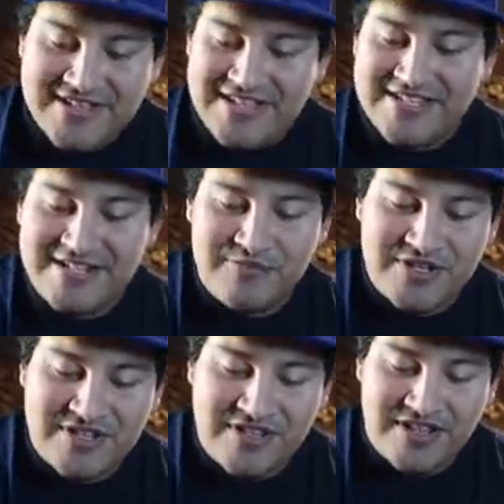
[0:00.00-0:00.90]
He's going to
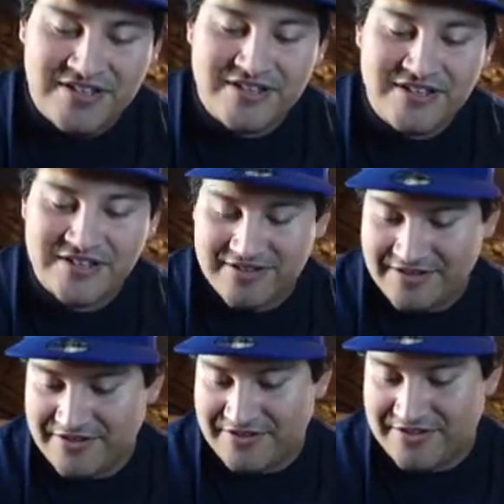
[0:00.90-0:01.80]
bring the luck.
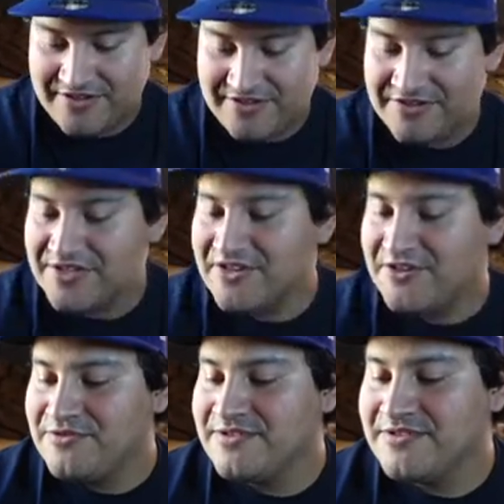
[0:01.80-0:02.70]
There's the code.